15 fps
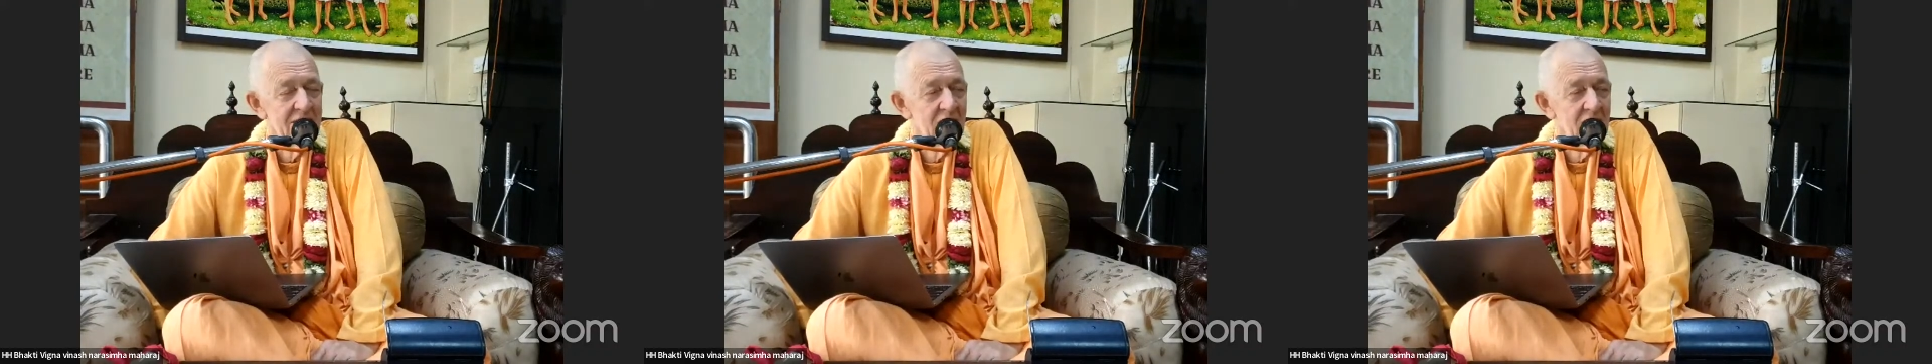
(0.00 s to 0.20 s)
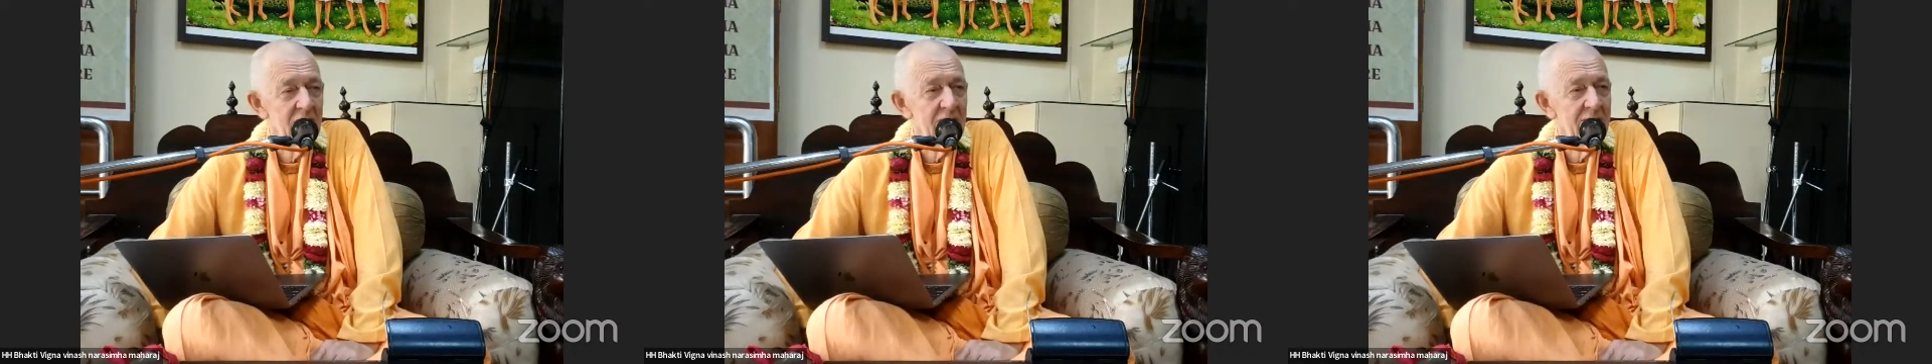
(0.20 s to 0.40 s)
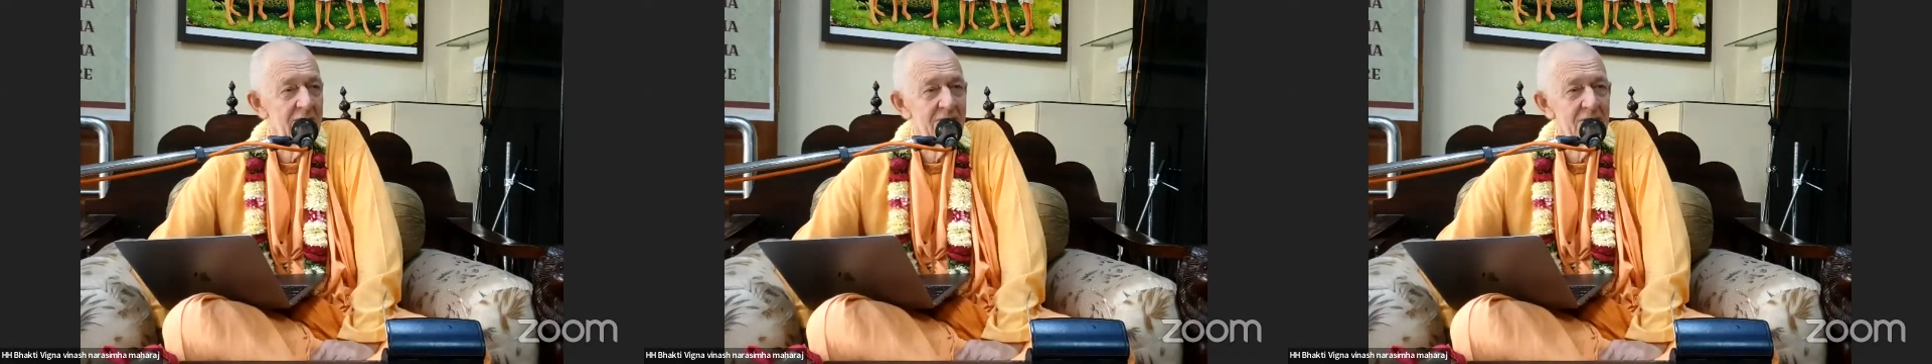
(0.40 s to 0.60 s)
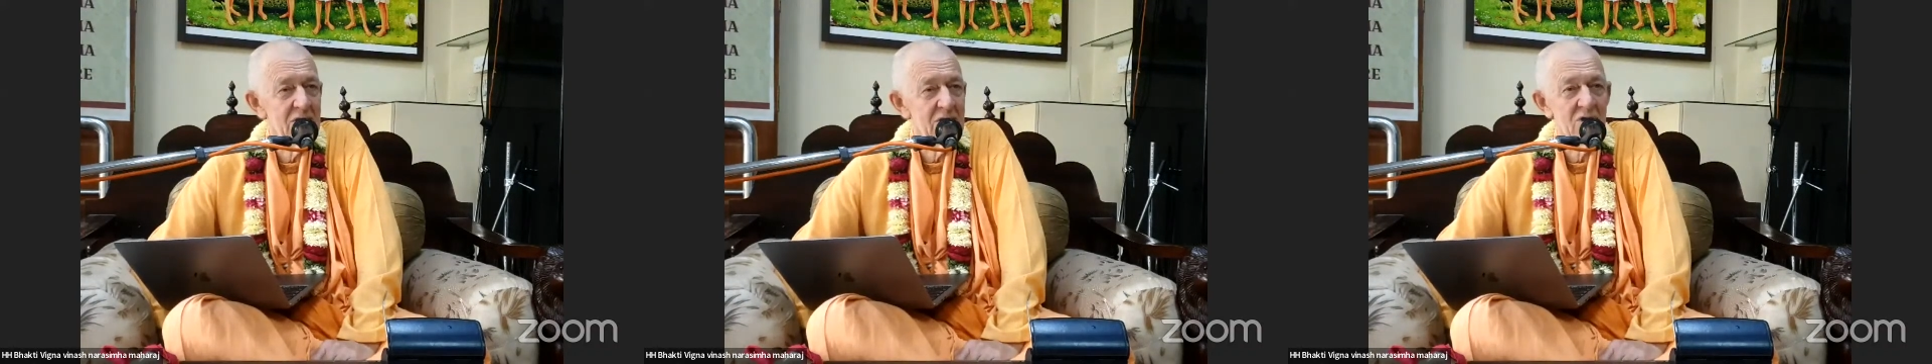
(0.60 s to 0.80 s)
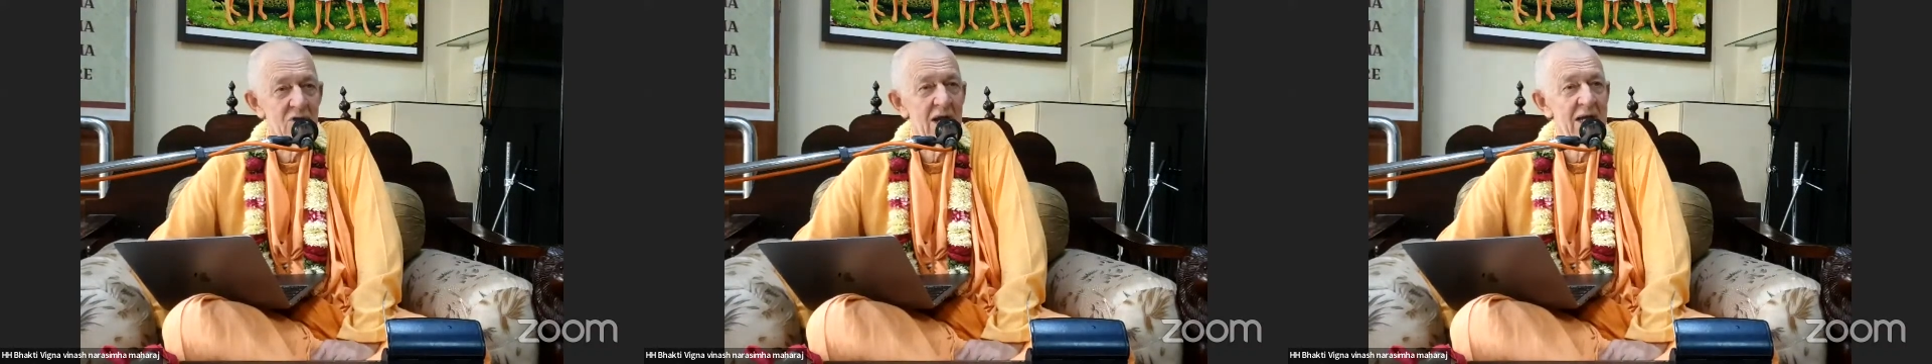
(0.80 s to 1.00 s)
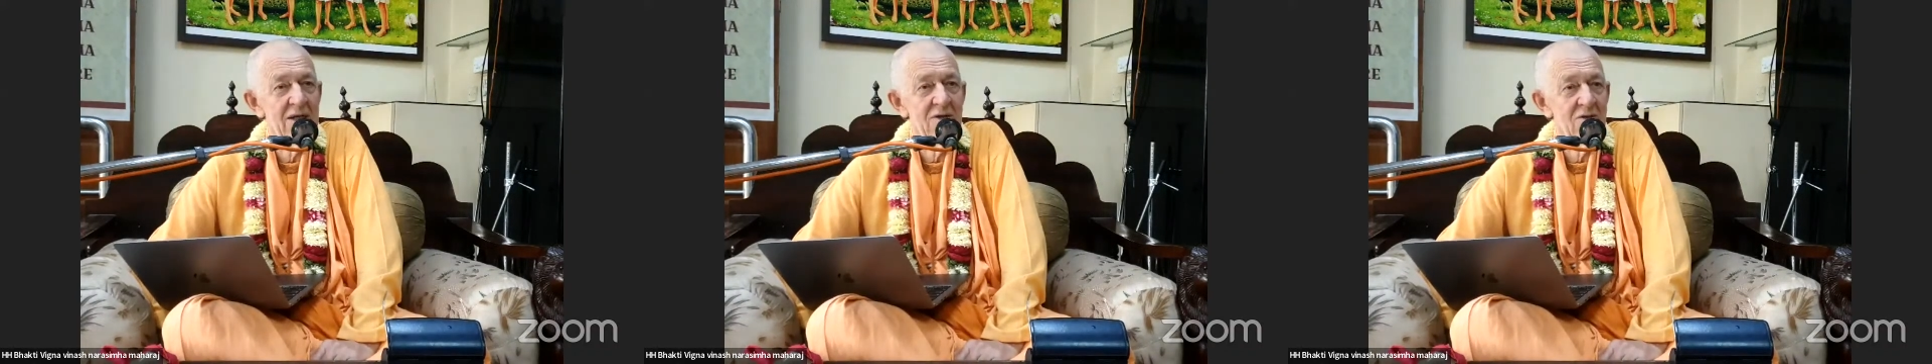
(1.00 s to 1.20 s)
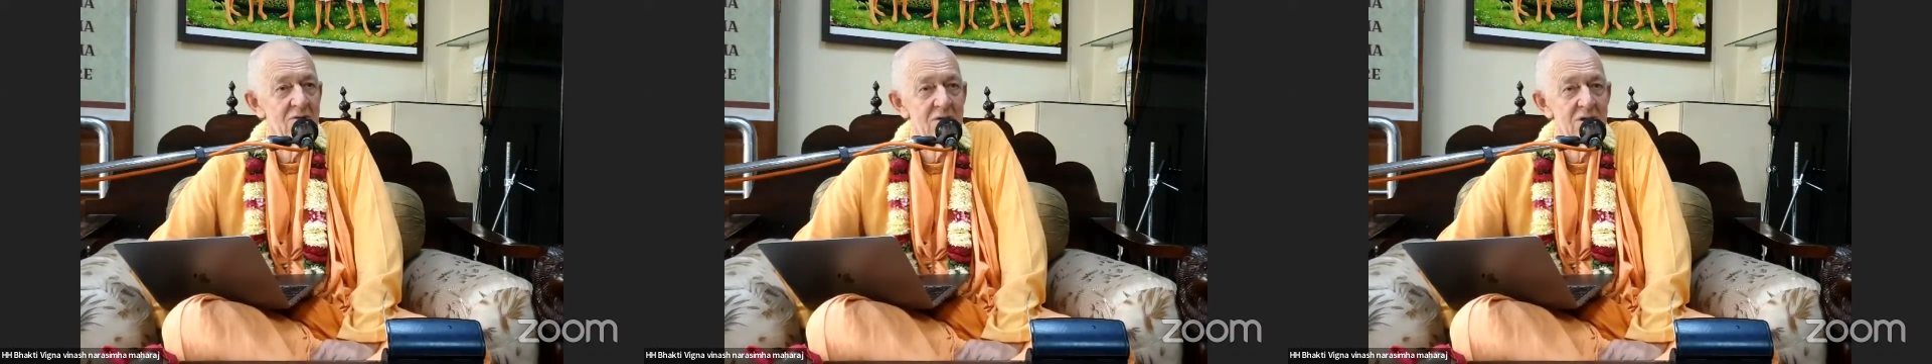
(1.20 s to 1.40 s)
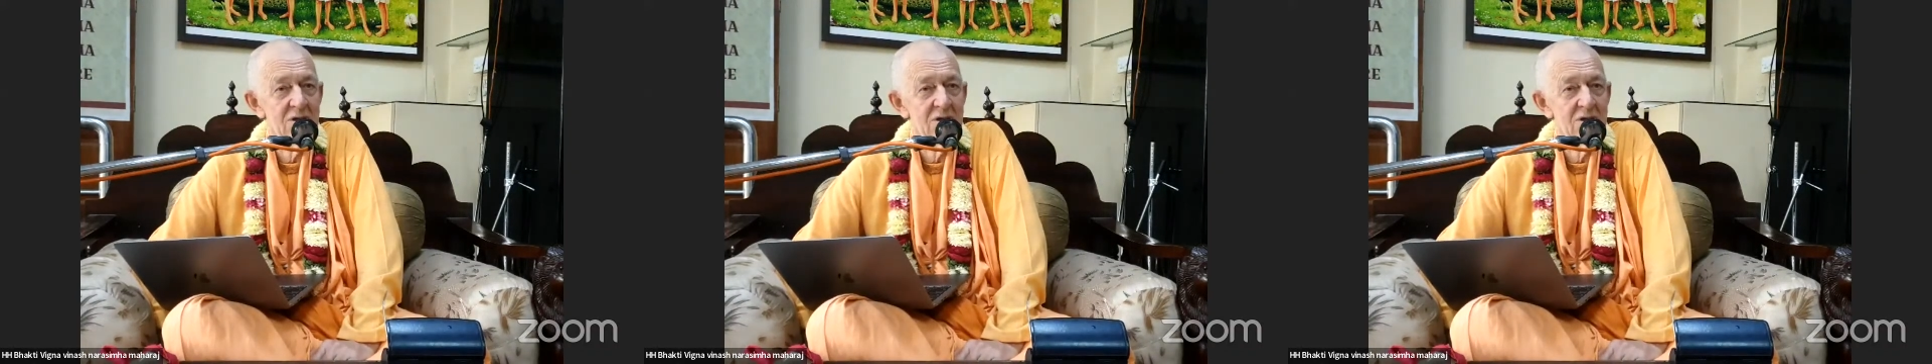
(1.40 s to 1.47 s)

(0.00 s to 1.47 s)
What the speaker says: Kauravas tried to